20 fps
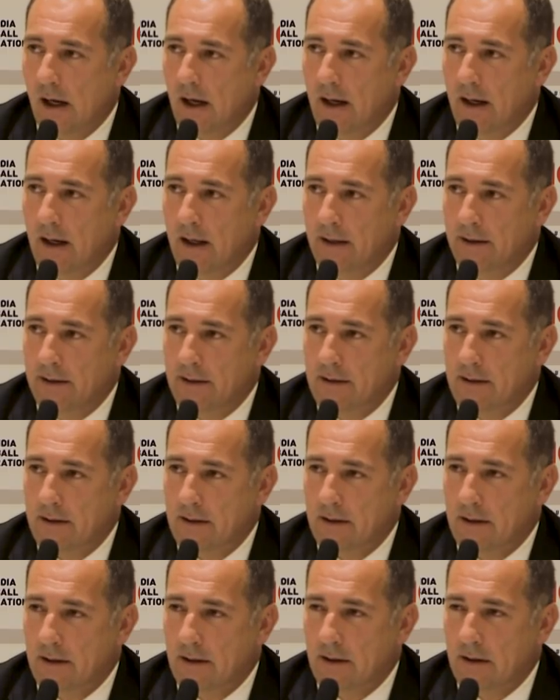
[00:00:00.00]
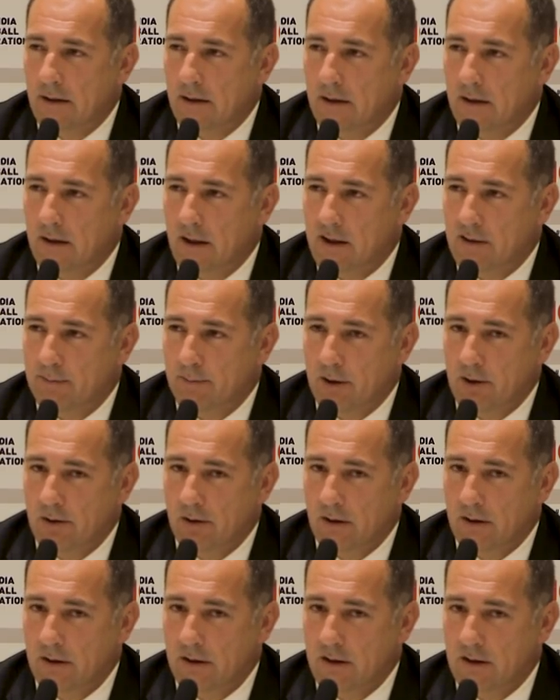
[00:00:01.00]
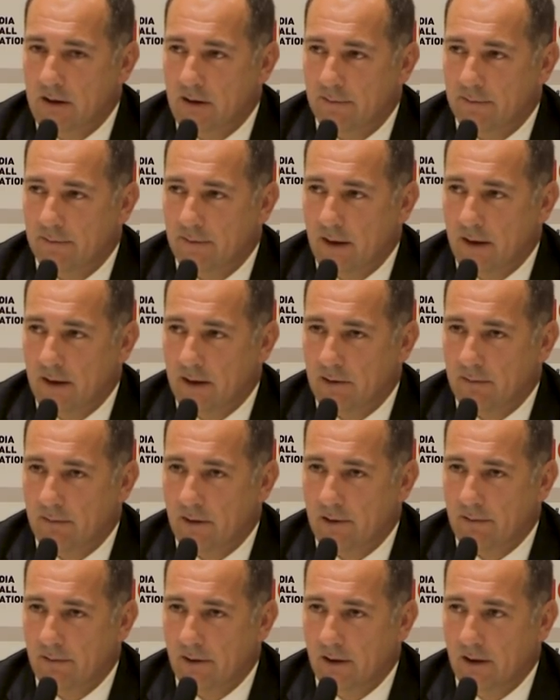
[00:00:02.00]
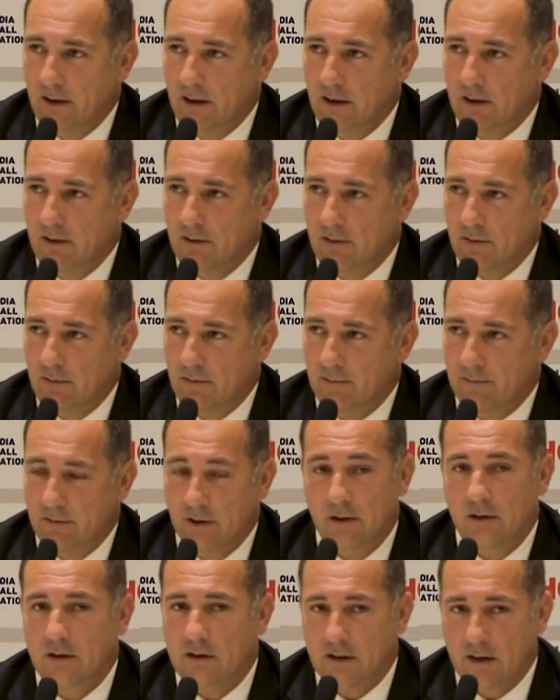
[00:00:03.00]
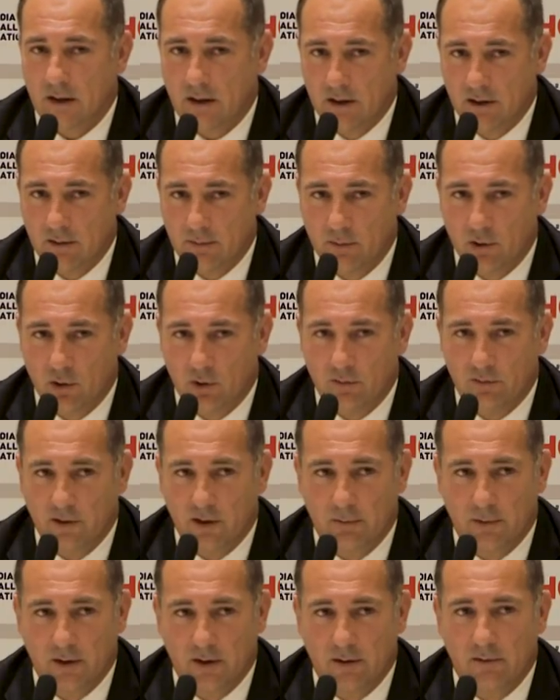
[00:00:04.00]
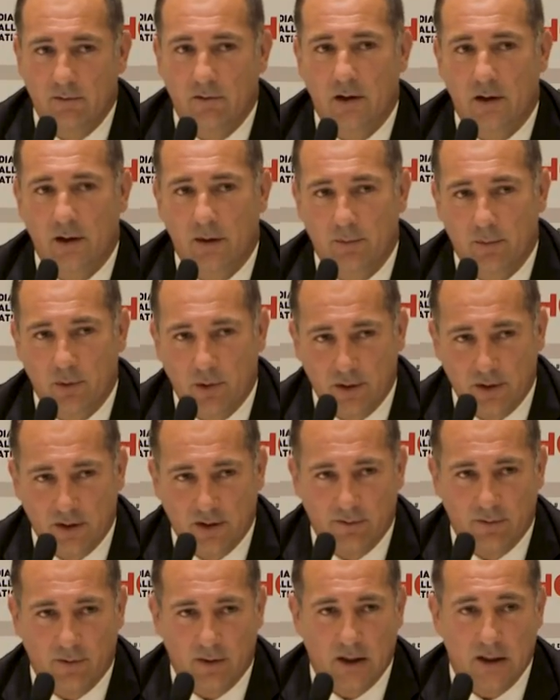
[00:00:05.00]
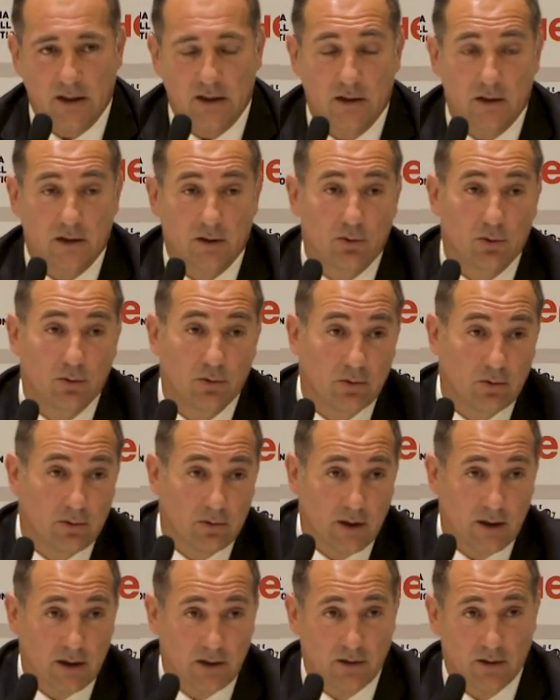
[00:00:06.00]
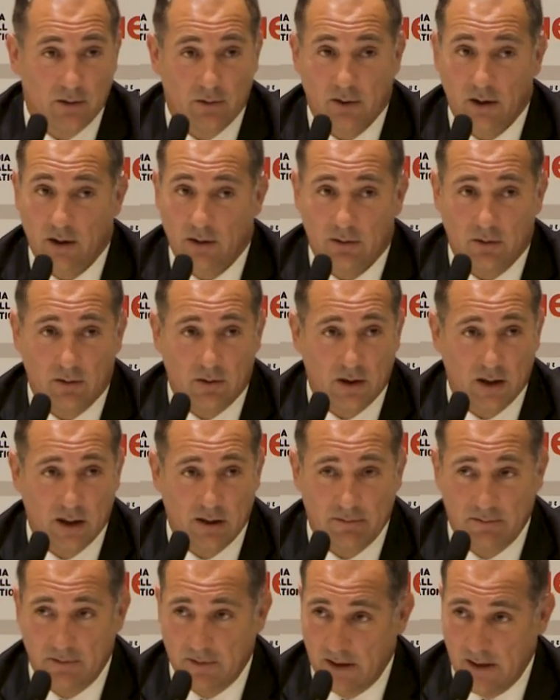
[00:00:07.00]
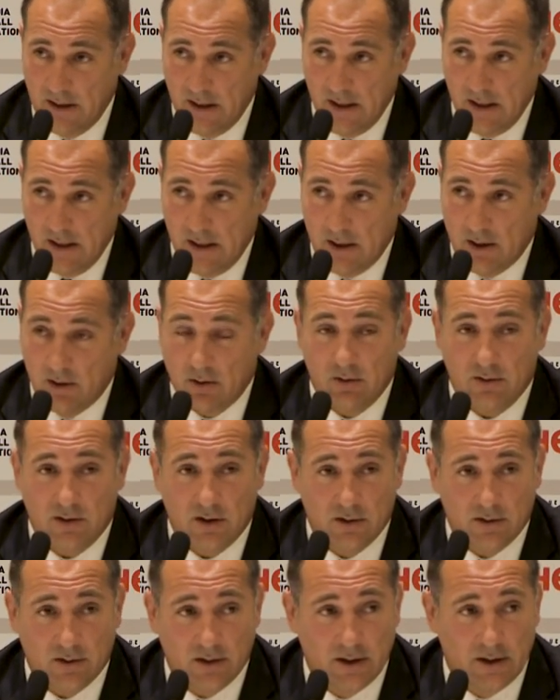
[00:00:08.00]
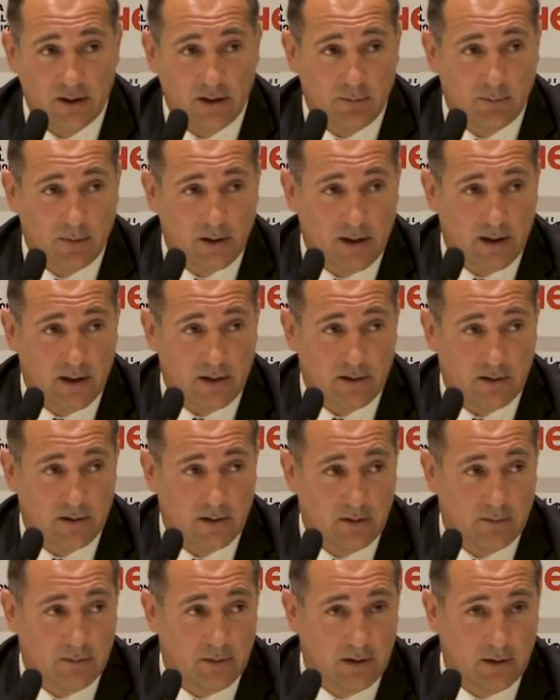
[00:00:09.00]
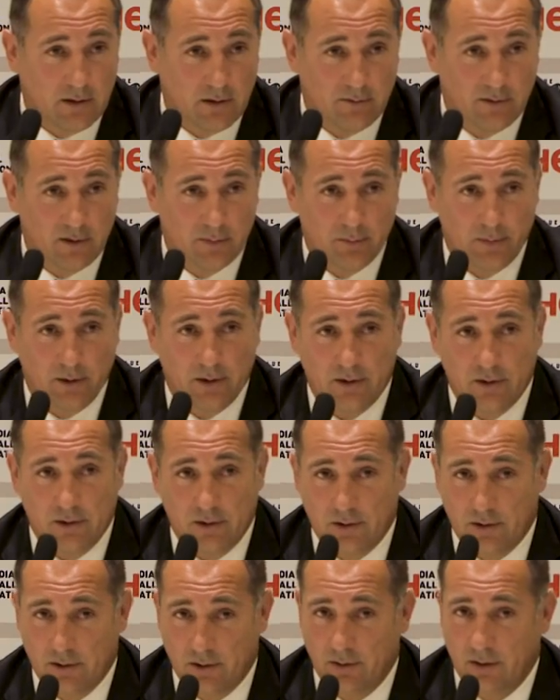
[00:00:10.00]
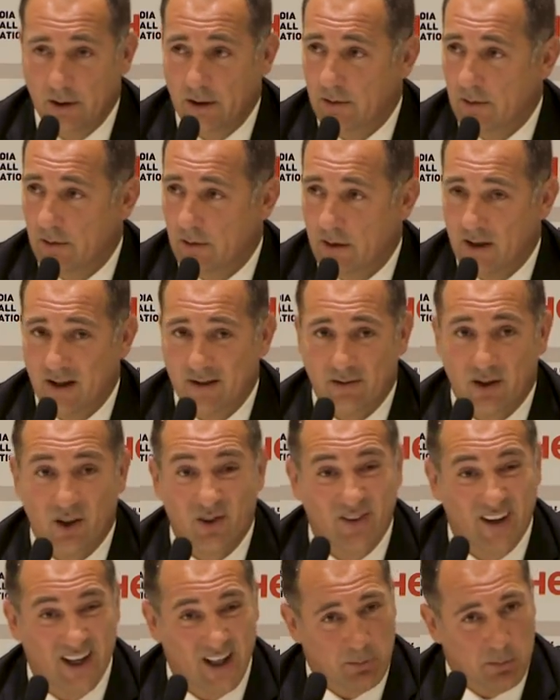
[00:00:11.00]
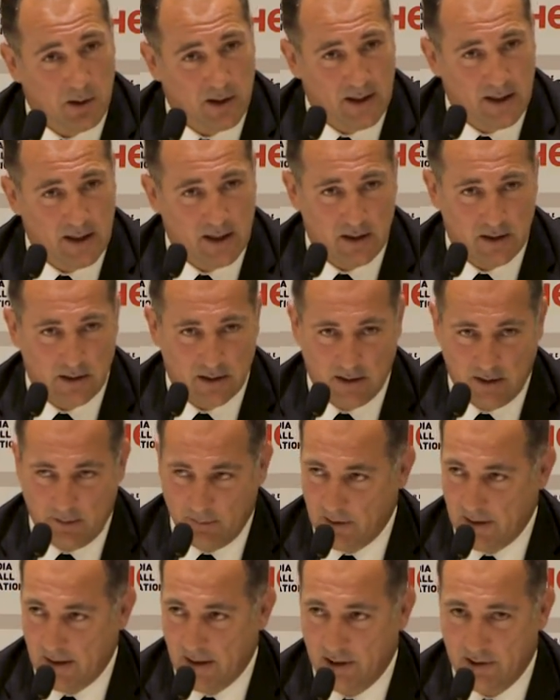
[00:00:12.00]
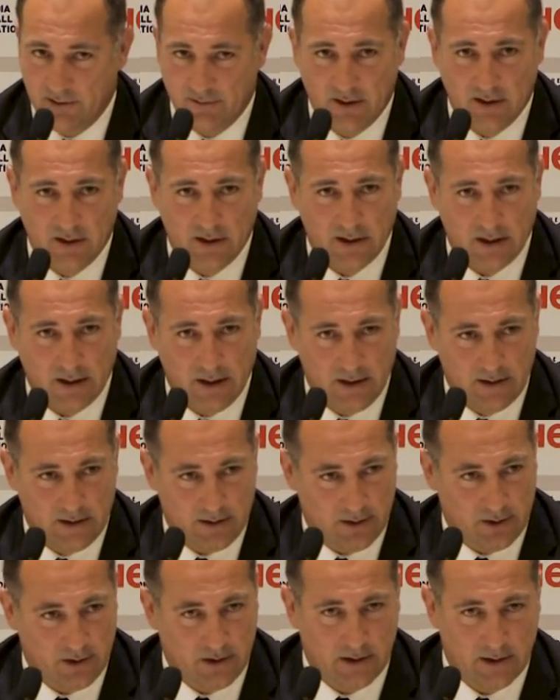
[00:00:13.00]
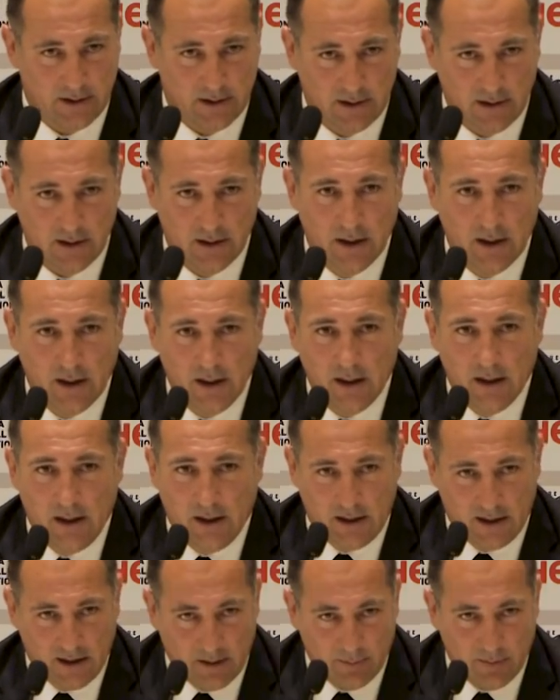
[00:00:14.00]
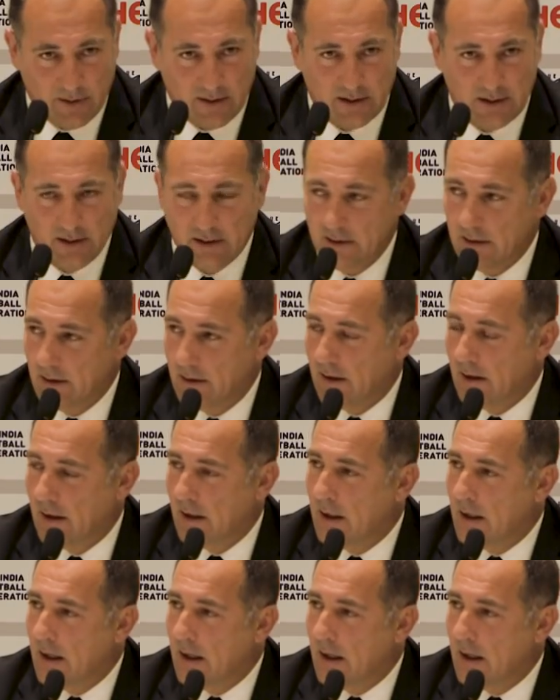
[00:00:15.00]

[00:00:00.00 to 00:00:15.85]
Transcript: And especially this effect where we need to win the second ball will be very important for us. To do that, you need to have concentrated players in the middle of the pitch. You need to have quick players, players with a great agility, capacity,